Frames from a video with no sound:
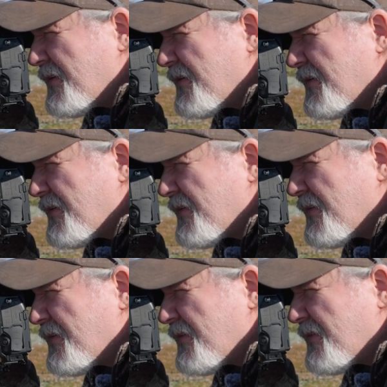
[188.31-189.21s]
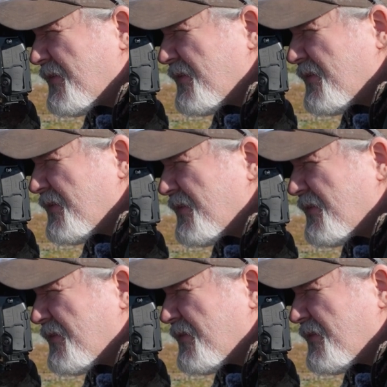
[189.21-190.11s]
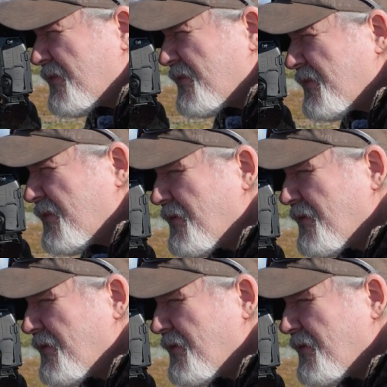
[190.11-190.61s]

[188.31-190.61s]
(no one is talking)